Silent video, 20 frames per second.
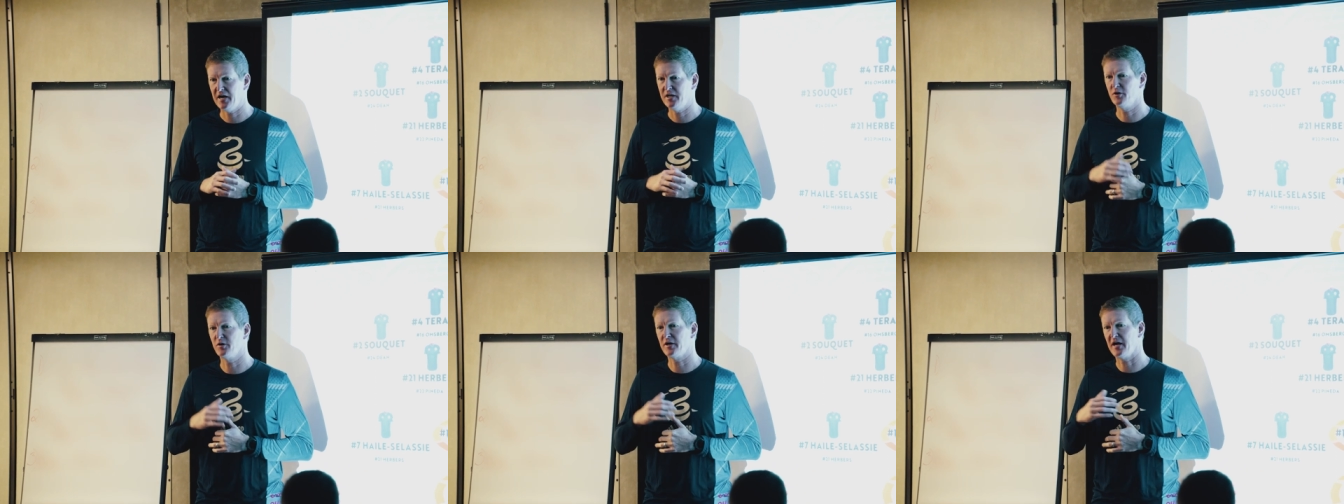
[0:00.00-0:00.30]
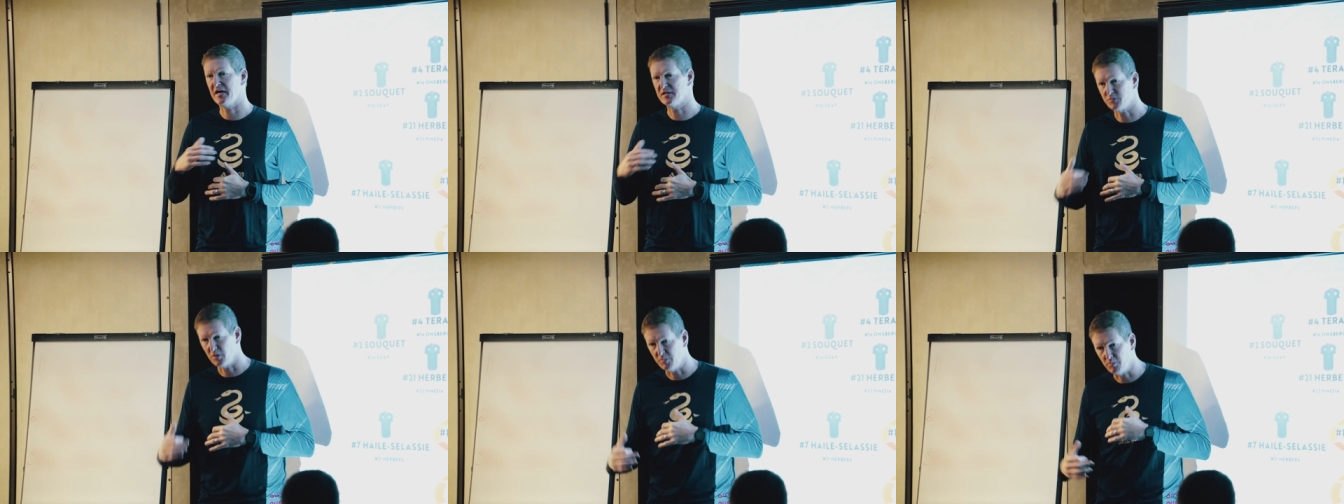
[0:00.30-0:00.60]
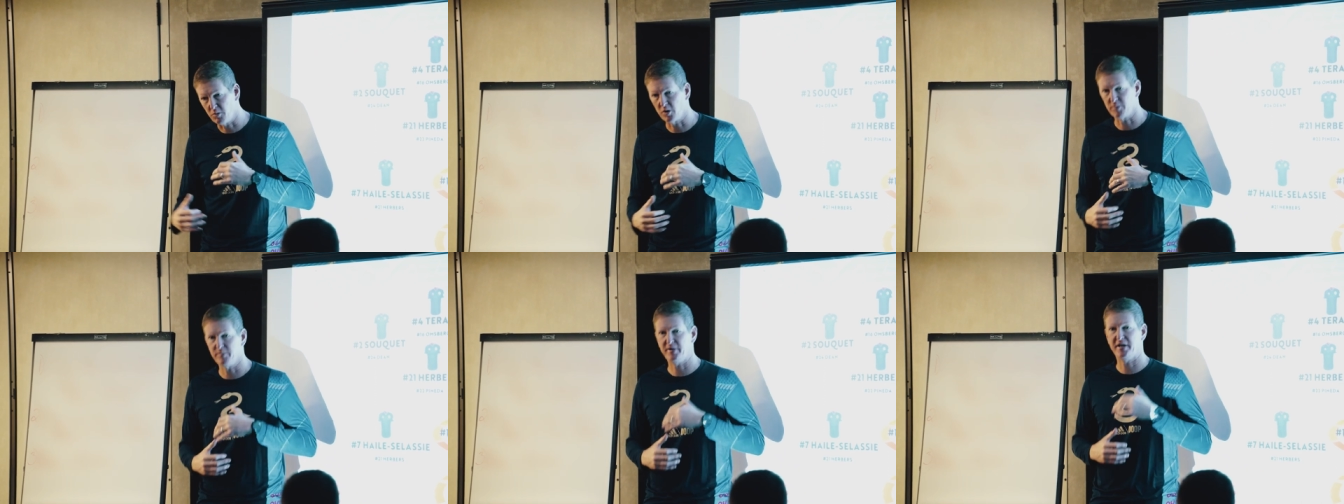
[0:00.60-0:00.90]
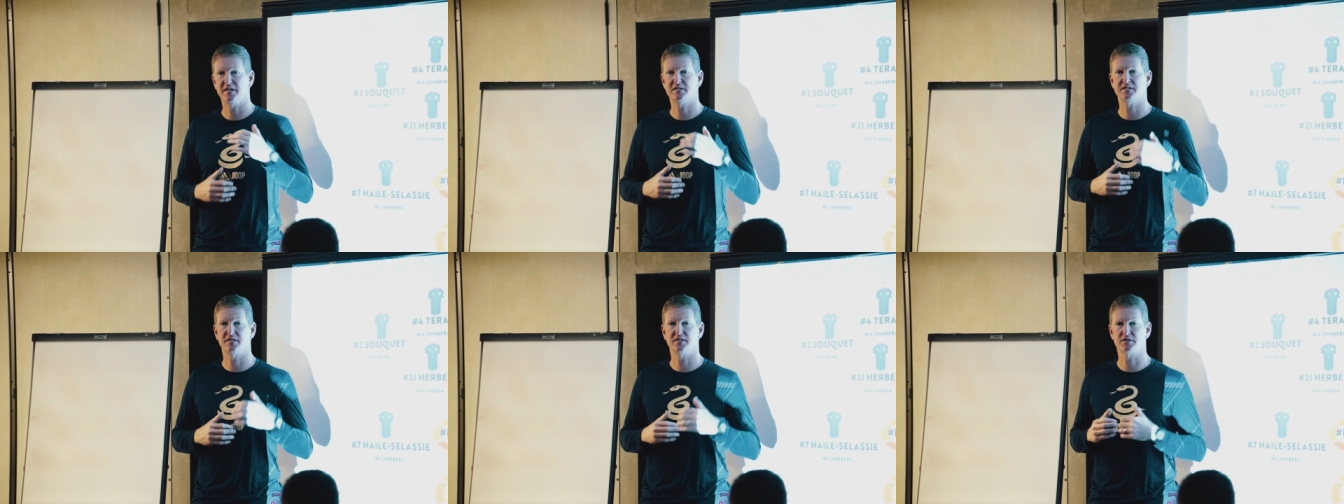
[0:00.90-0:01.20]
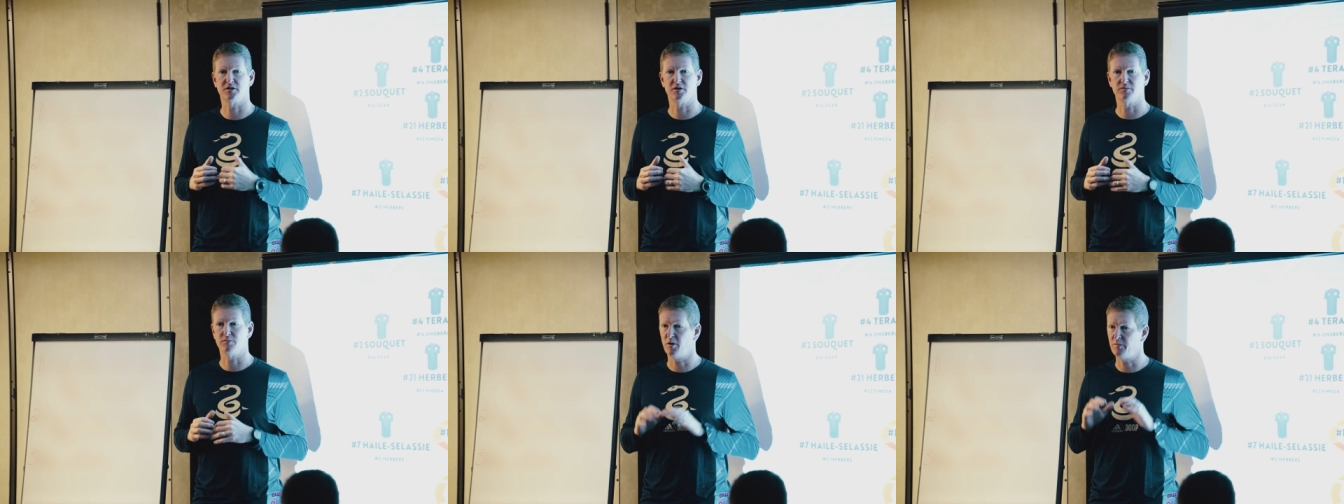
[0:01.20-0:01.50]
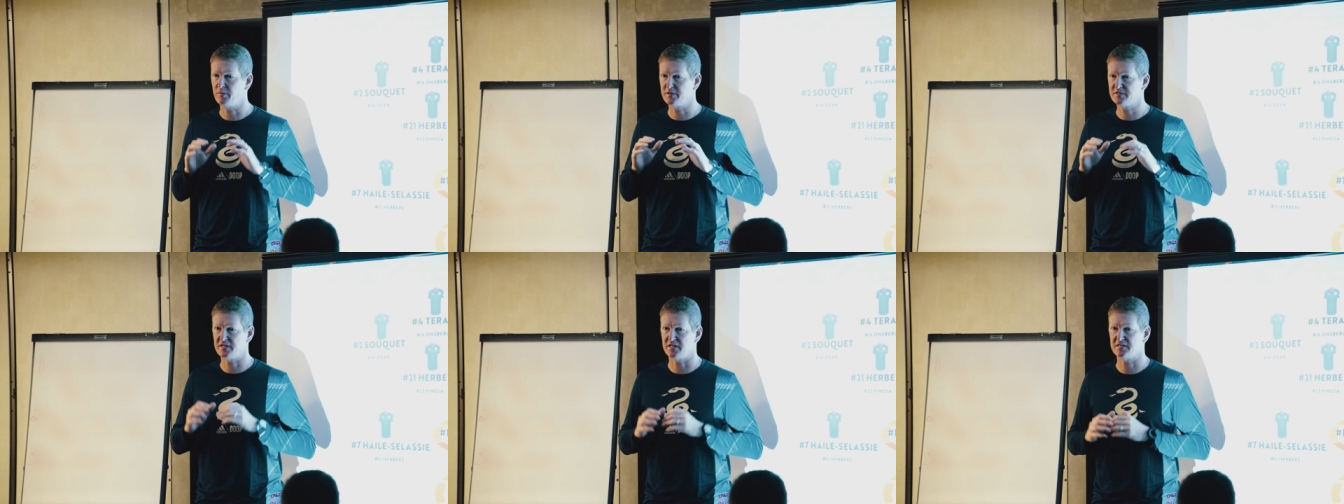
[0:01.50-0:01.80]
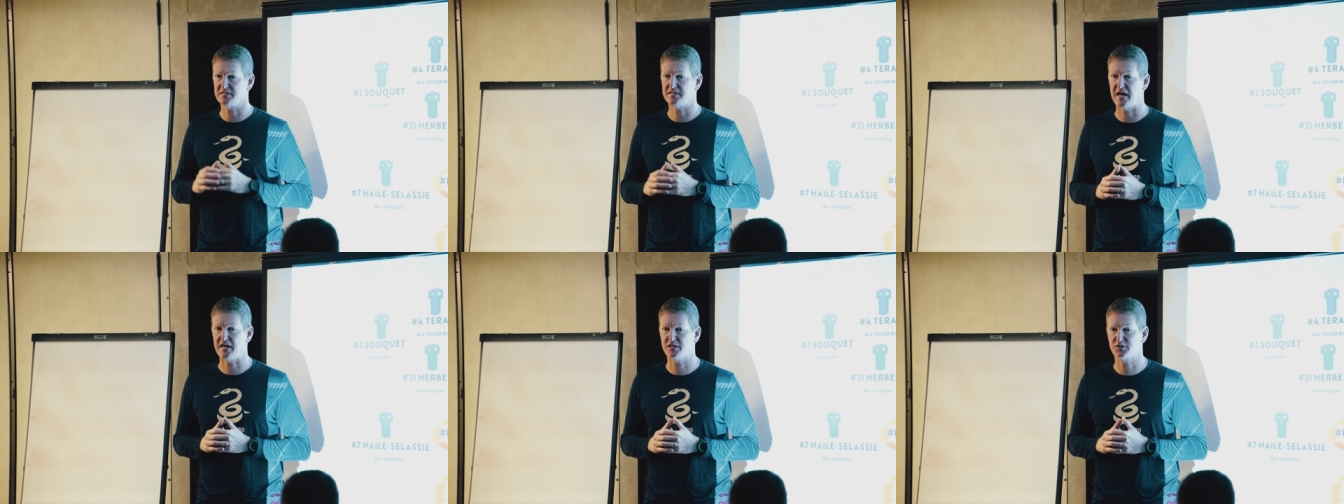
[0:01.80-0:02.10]
I know guys want more minutes at certain moments.
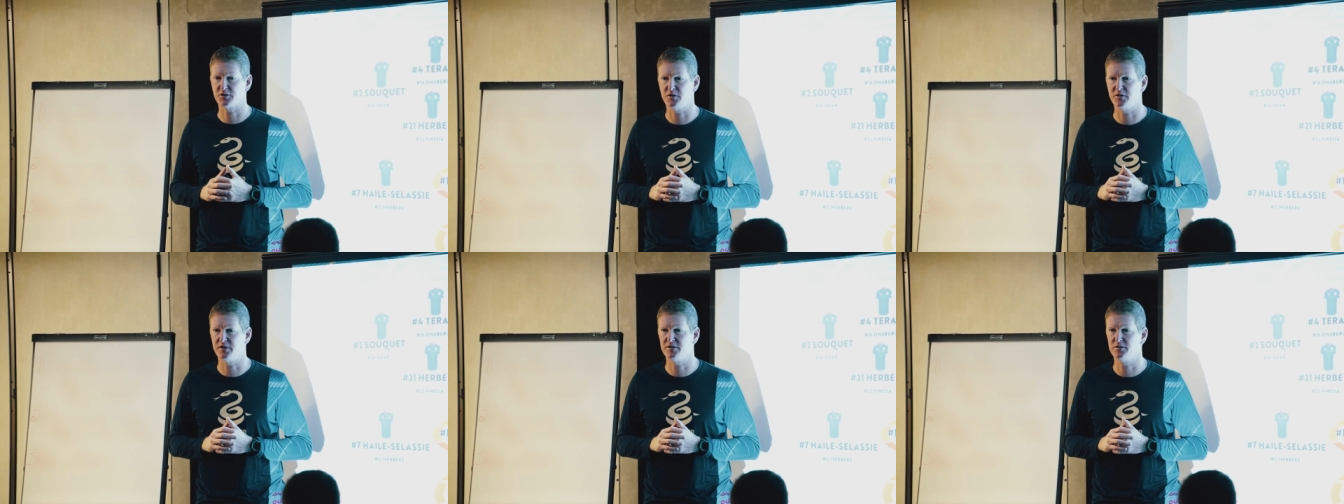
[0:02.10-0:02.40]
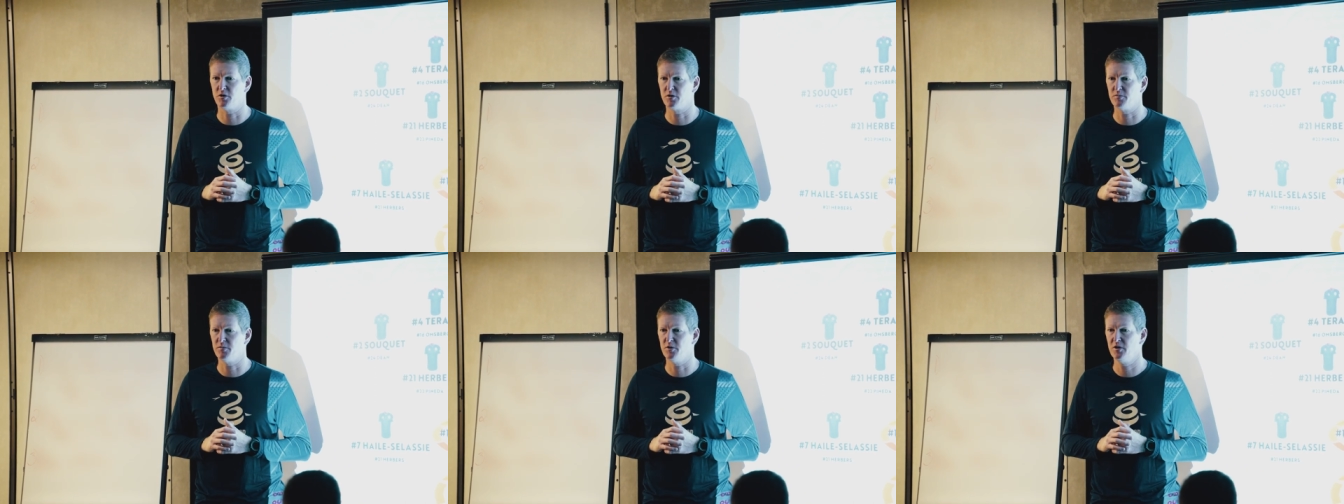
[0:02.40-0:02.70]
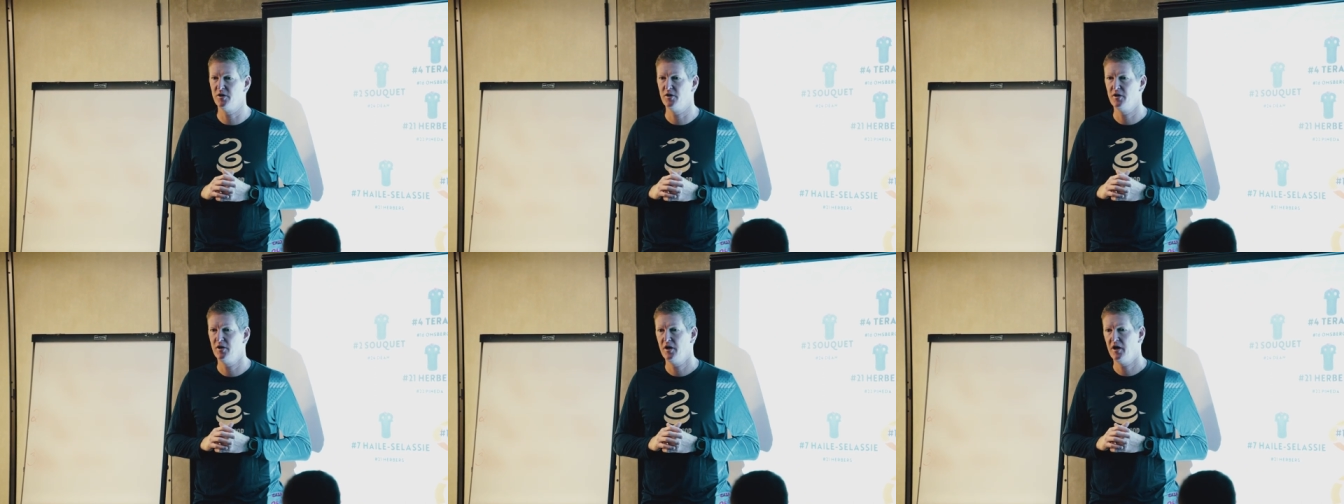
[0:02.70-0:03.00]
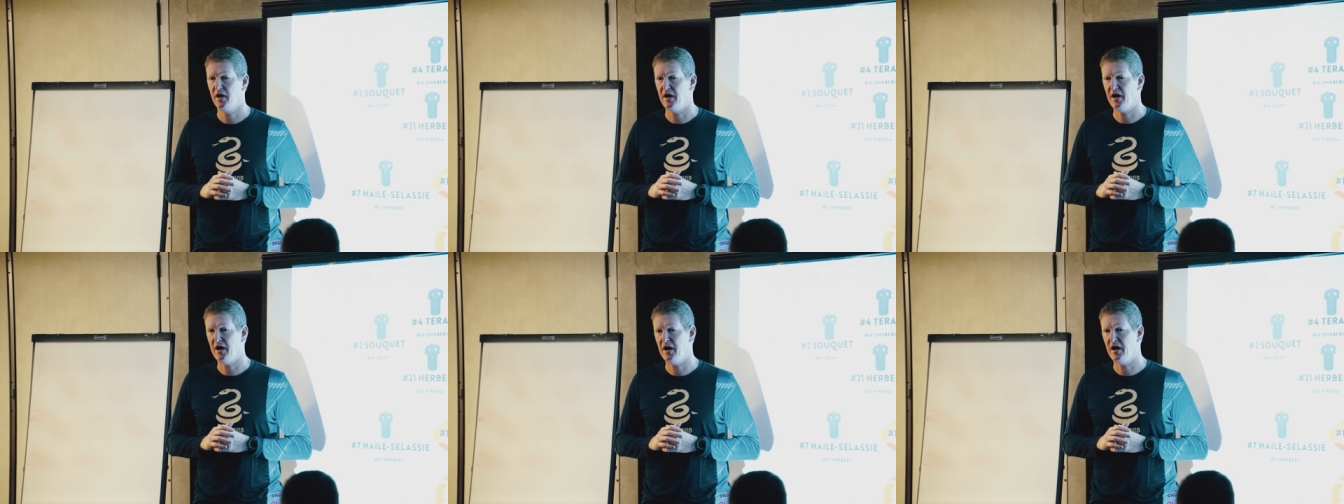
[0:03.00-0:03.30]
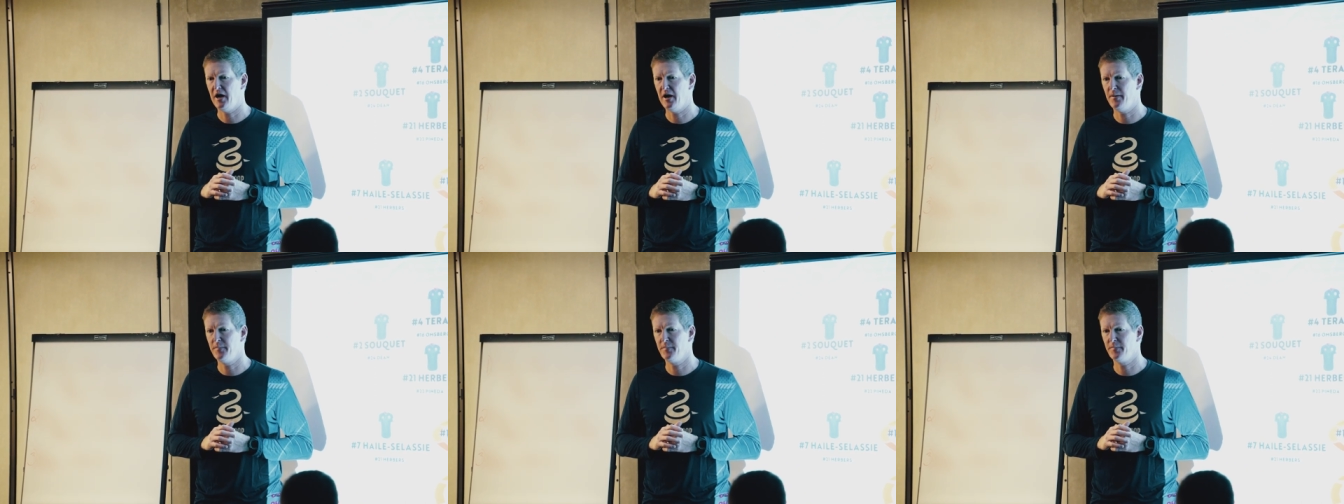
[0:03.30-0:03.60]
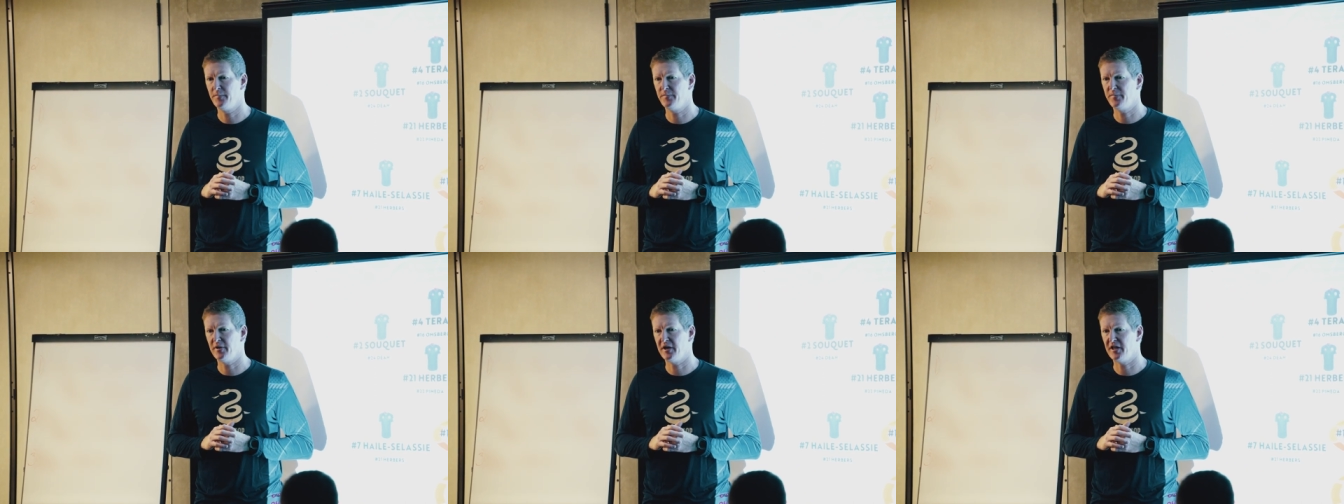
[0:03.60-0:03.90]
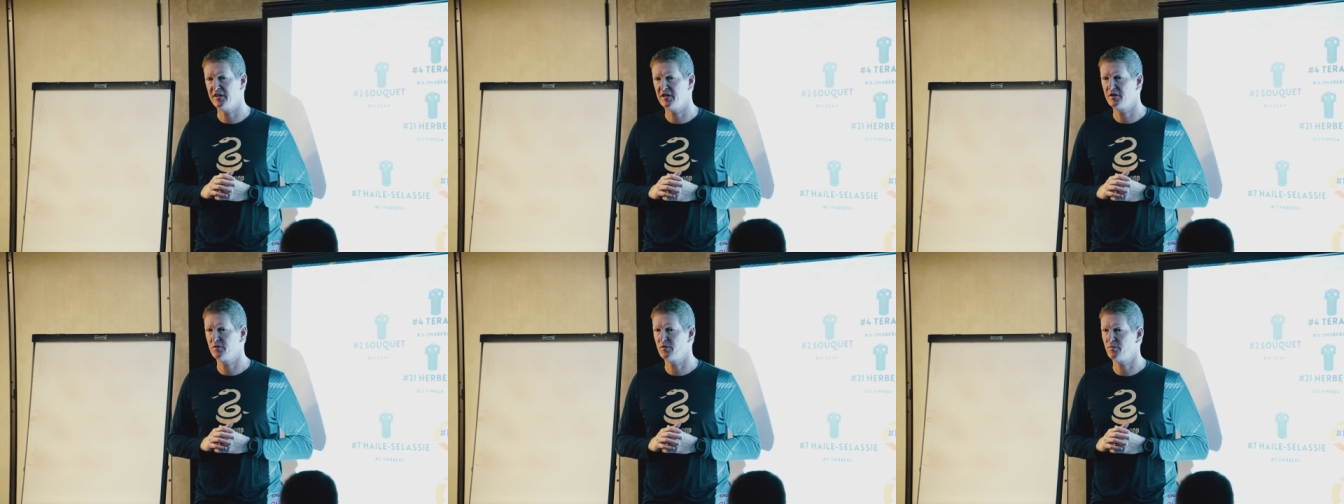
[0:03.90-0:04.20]
That's natural and normal. Um, but
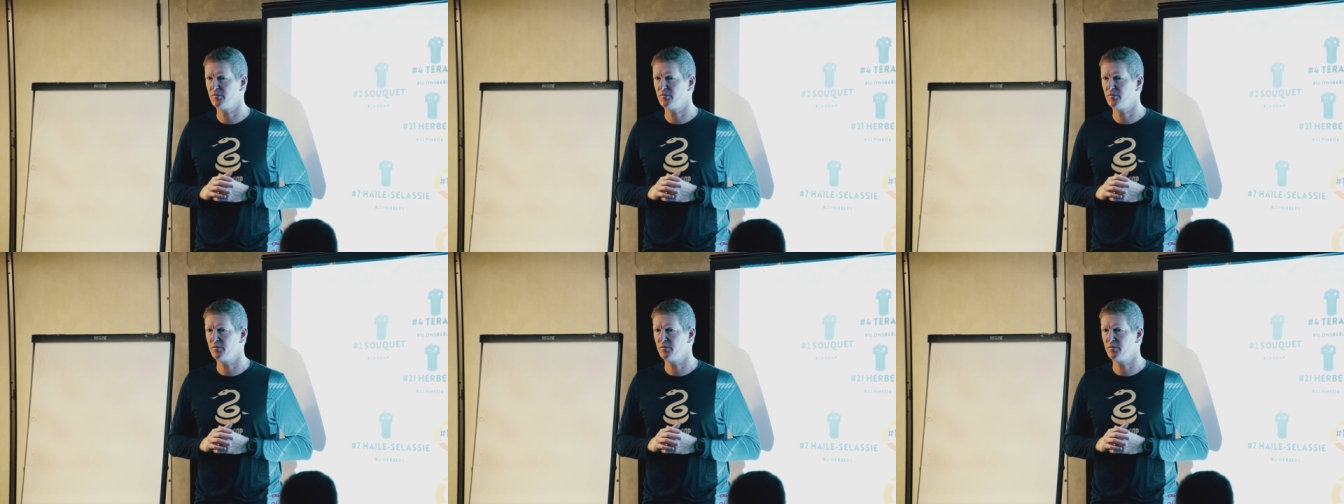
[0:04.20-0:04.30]
I think